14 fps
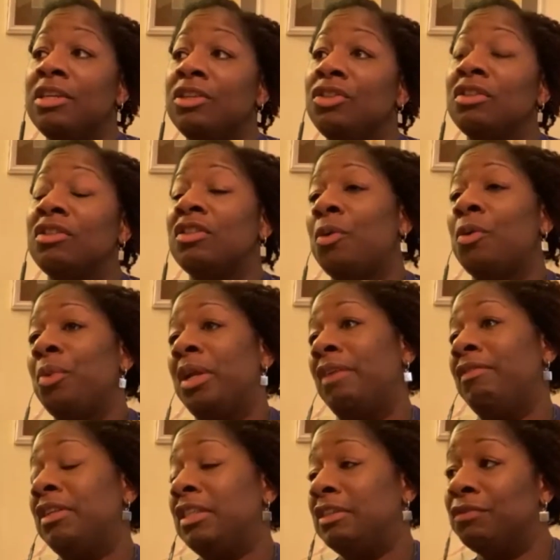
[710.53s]
just someone
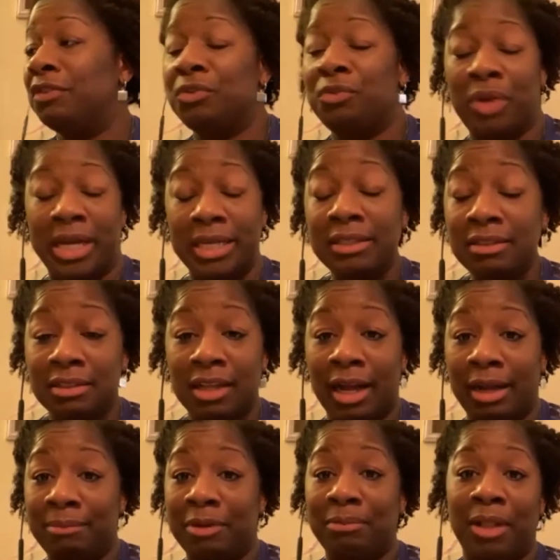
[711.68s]
of a different race.
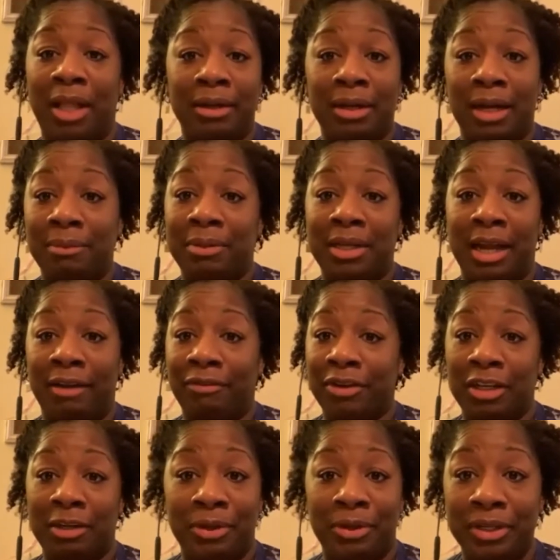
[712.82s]
I'm an
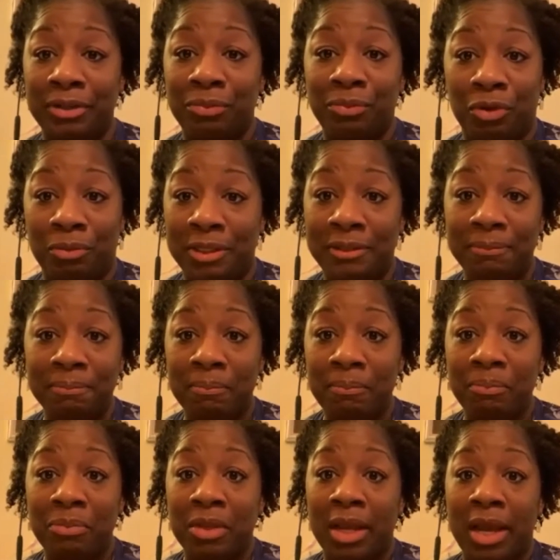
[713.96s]
African-American woman,
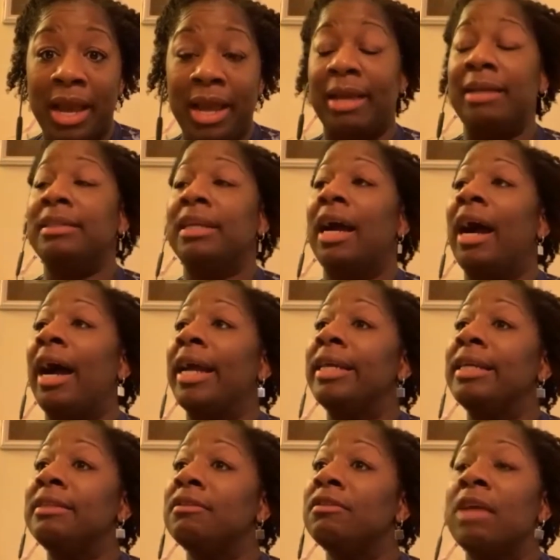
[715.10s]
and
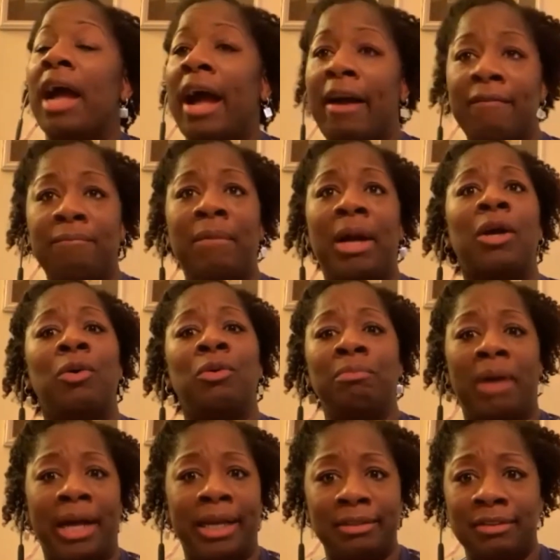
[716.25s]
I have my own
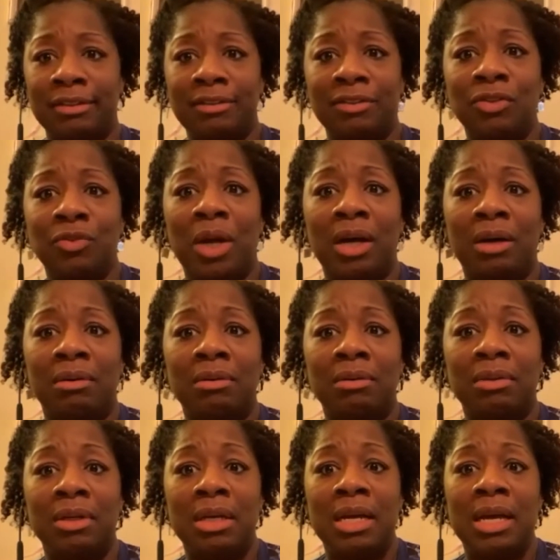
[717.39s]
biases as well.
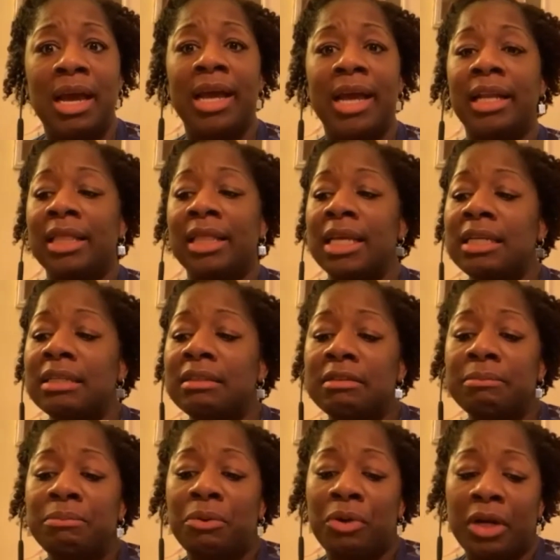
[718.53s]
And sure. I think it's
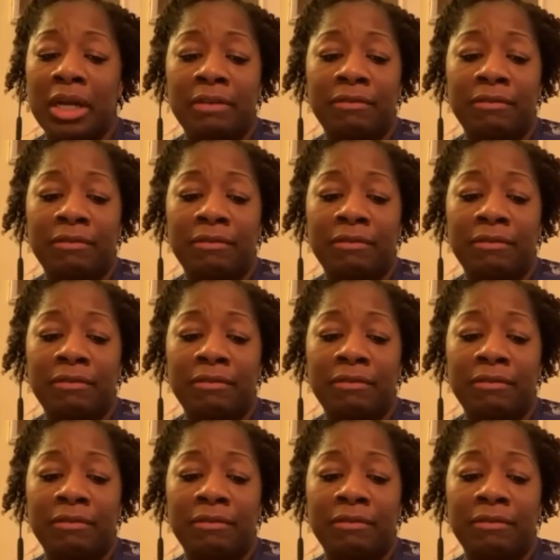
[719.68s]
important